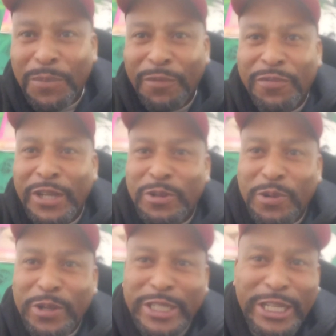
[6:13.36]
Victor
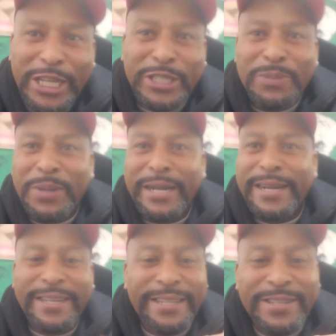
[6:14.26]
Ortiz, somebody
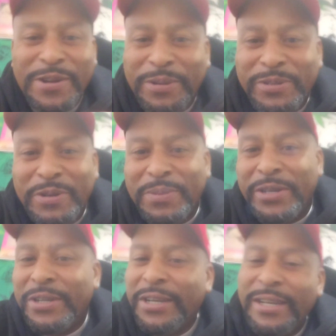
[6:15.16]
that you know what I'm talking
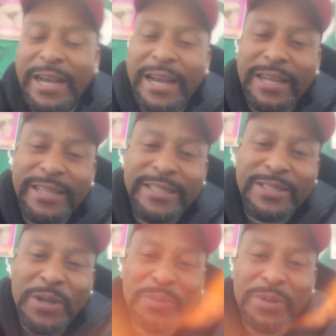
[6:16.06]
about. That nigga
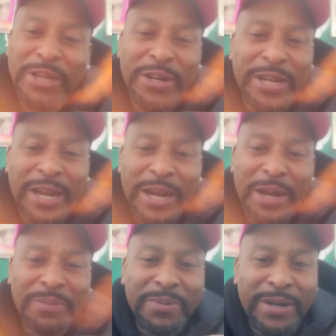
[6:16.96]
said Blair
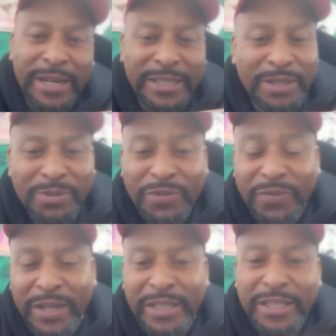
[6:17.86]
Cobb, bro. That shit was
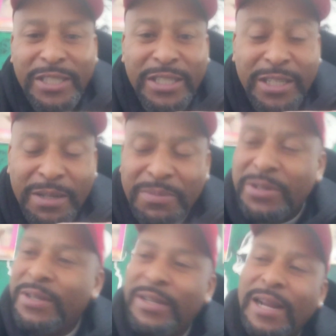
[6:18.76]
funny as shit,
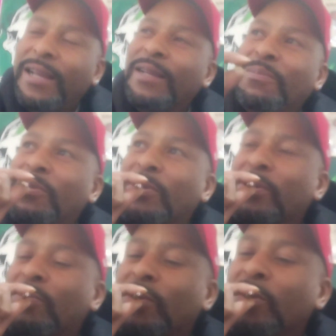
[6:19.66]
blood. I ain't
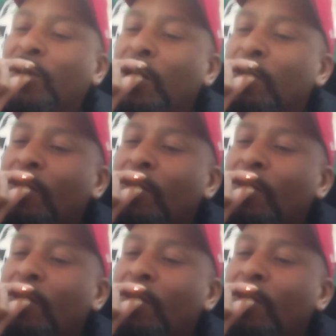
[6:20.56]
bullshitting with you.